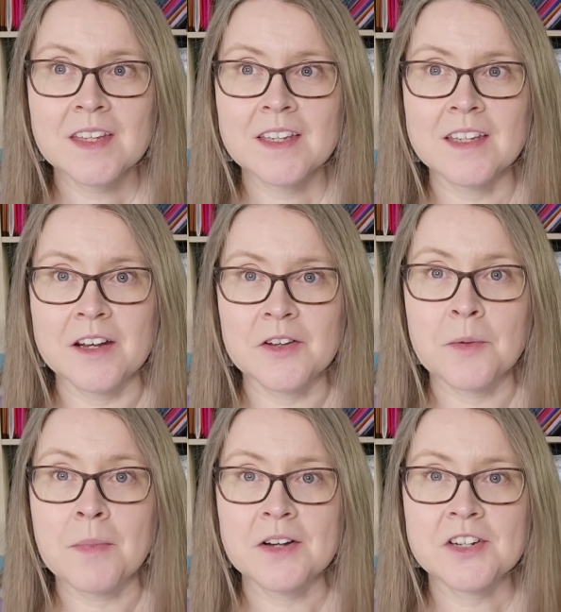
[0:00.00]
you know, a
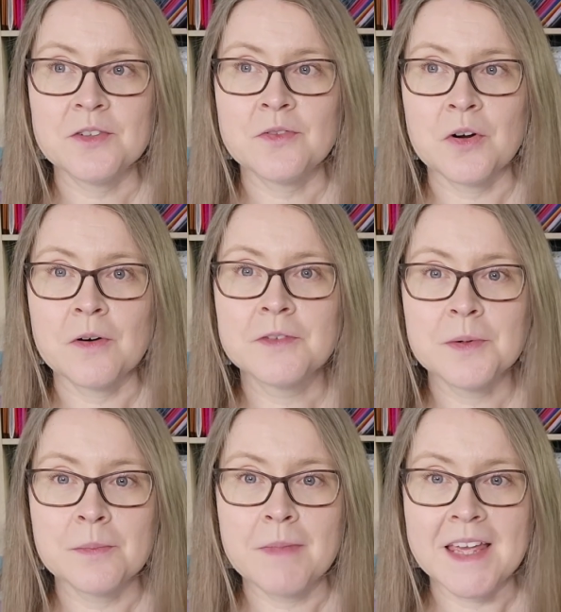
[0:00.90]
much involved
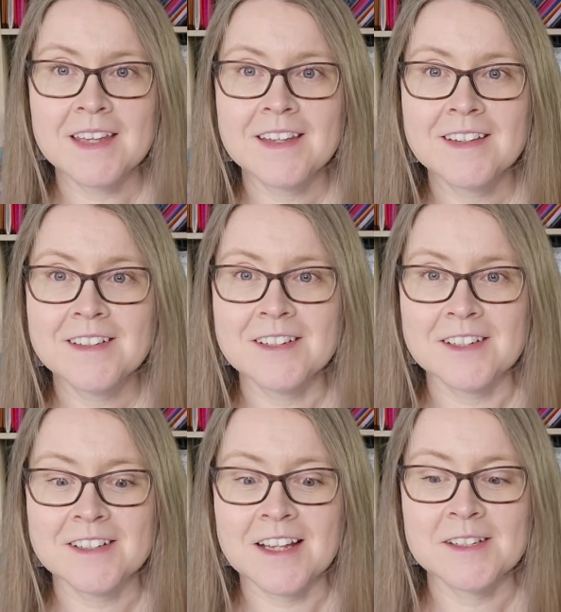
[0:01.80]
make, to
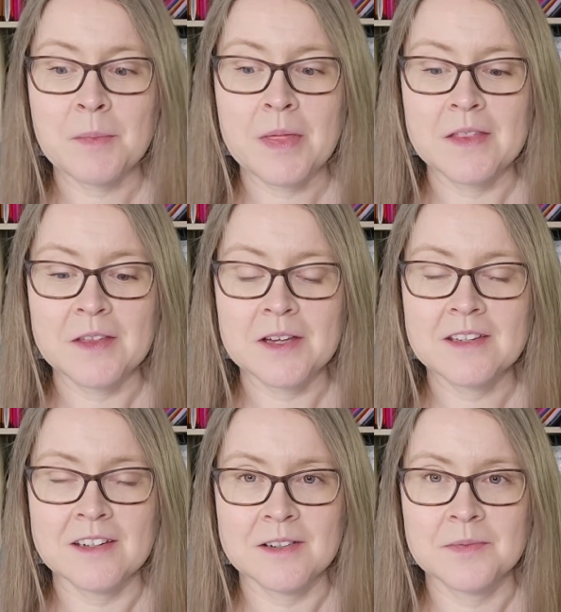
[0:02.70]
just get something that,
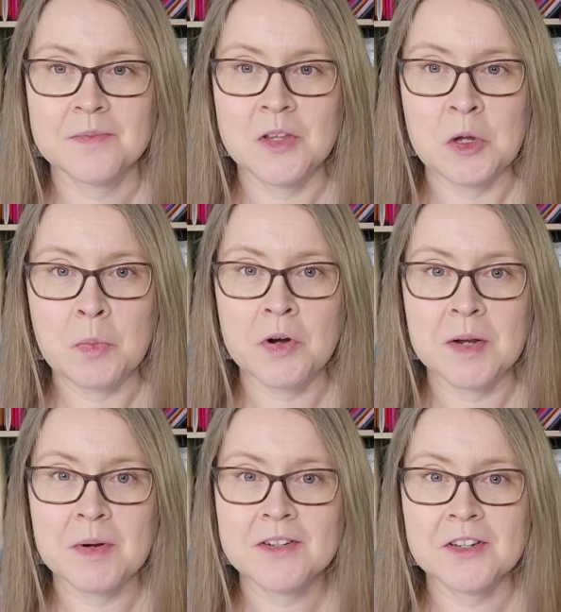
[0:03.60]
you know, you can
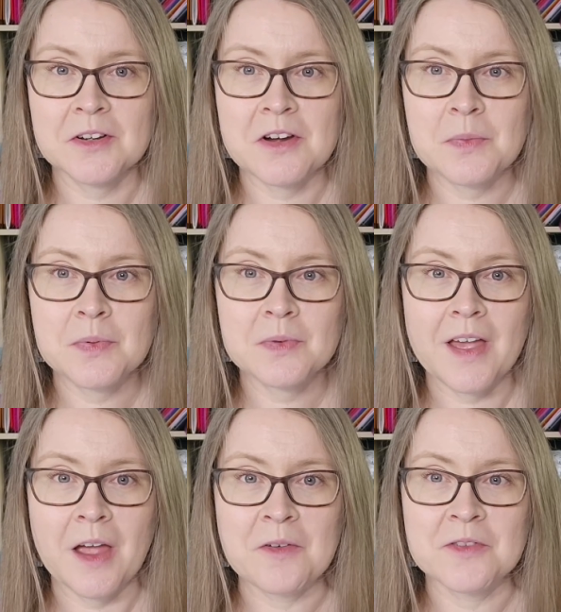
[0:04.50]
pretty much sew up
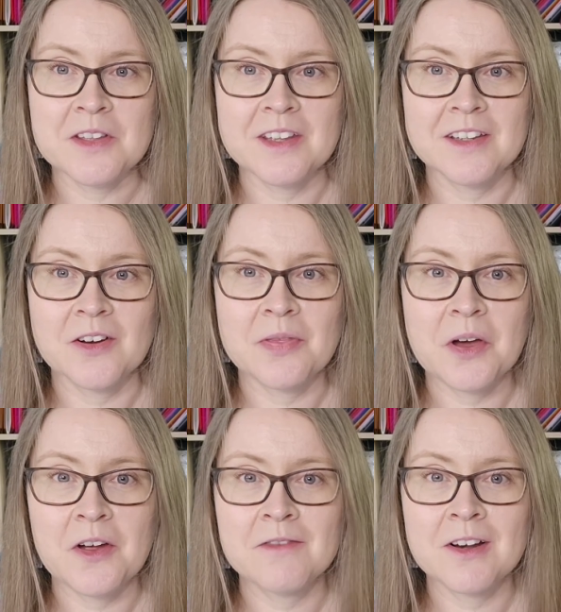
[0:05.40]
everything on the
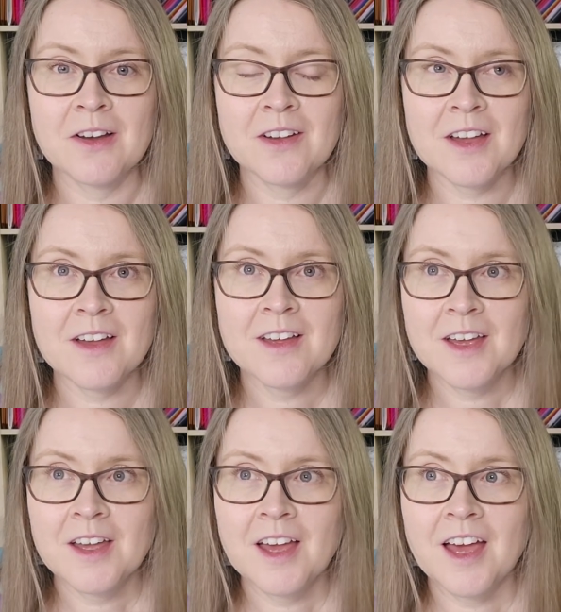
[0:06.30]
overlocker.
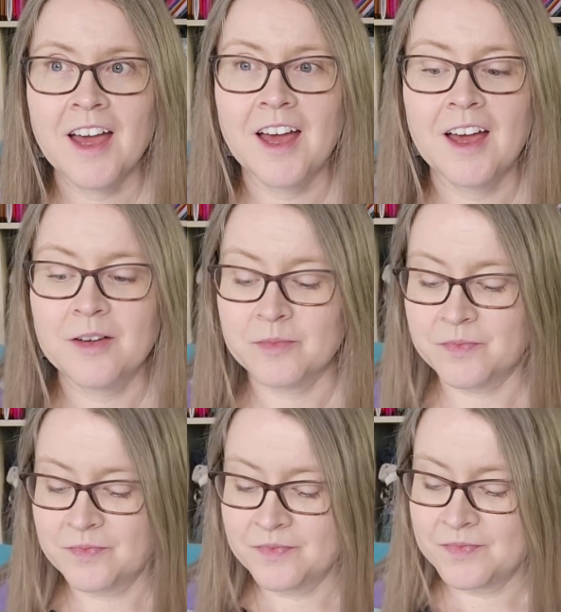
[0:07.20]

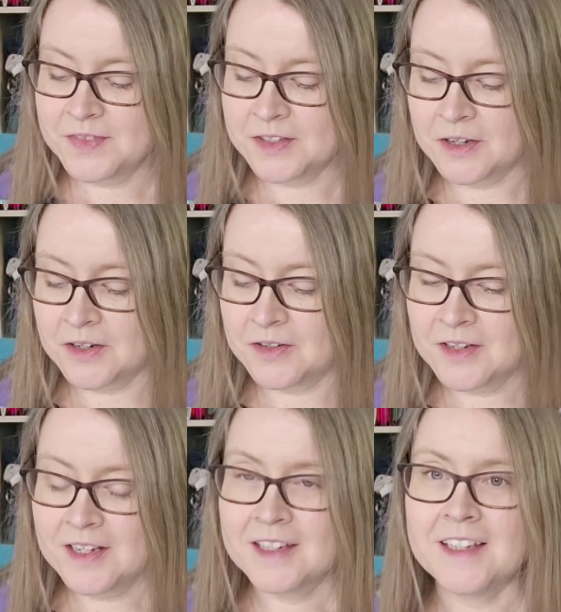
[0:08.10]
So
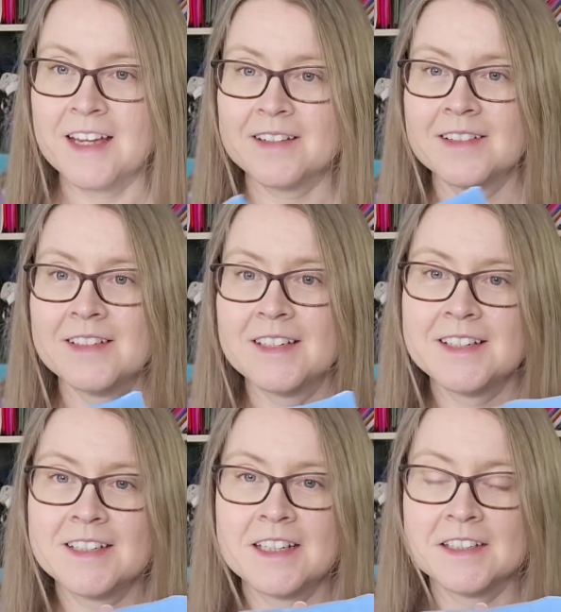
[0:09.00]
yeah,
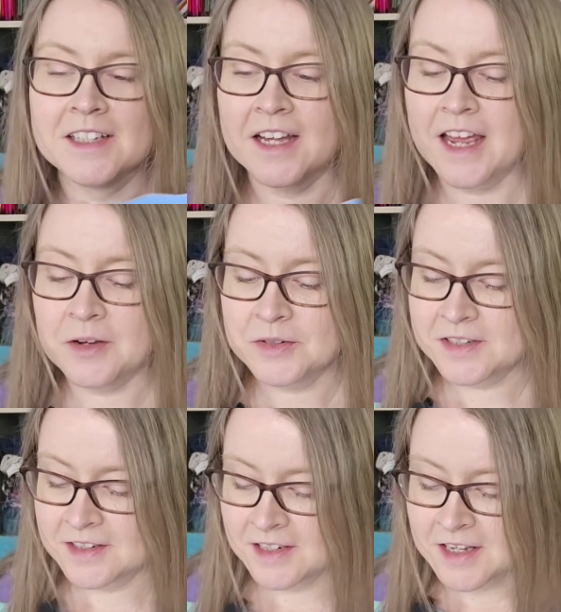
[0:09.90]
this is cut out.
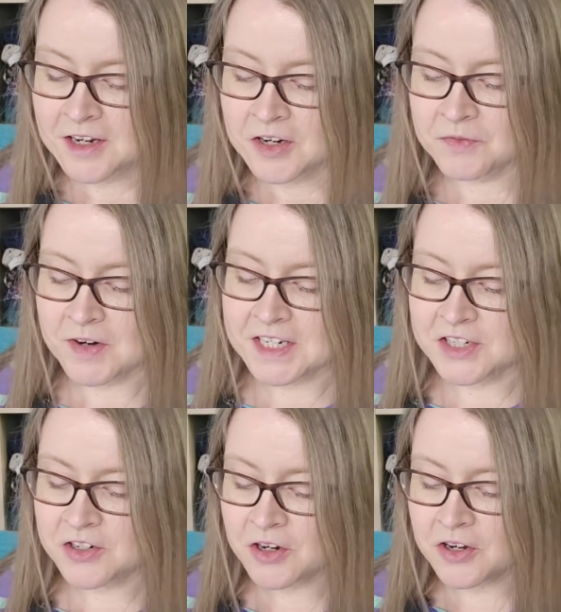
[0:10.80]
I'm ready
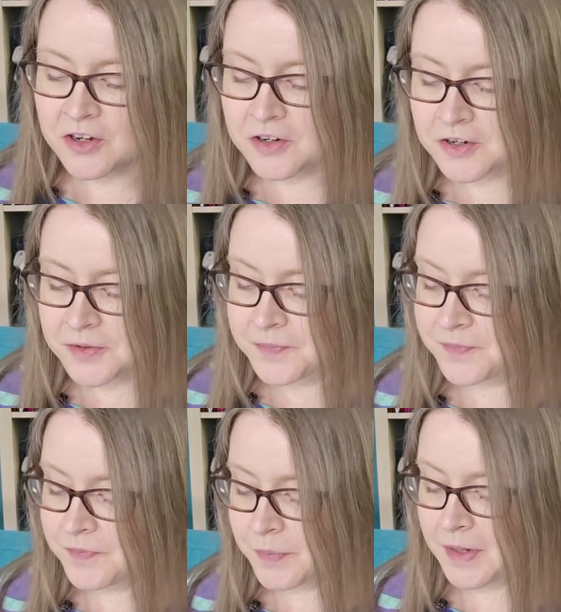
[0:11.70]
to go.
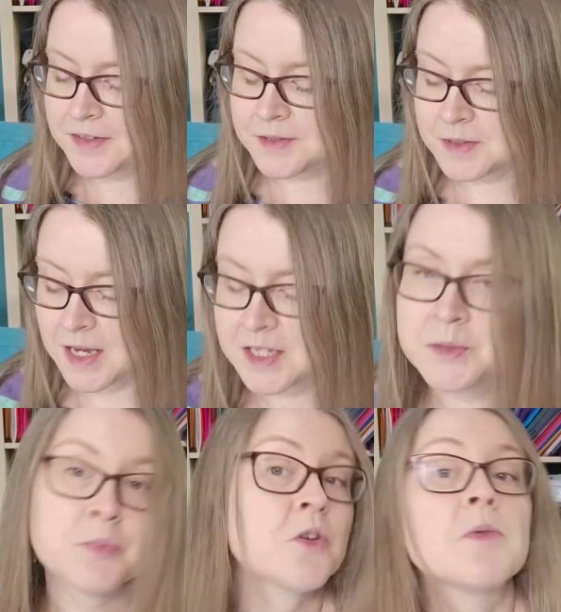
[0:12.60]
But
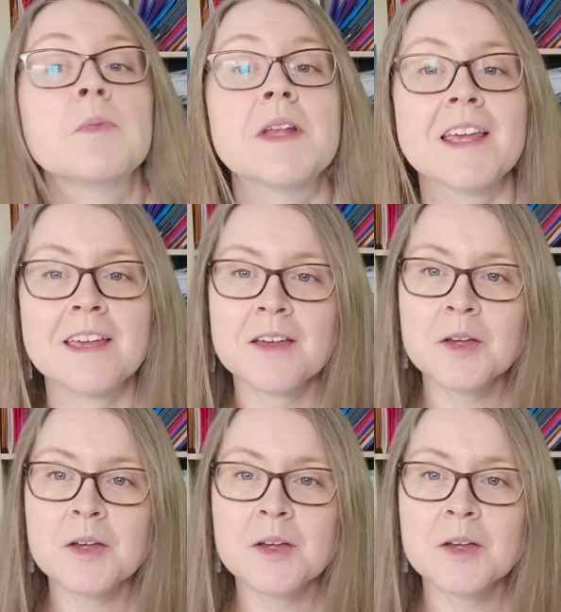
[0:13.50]
yes, probably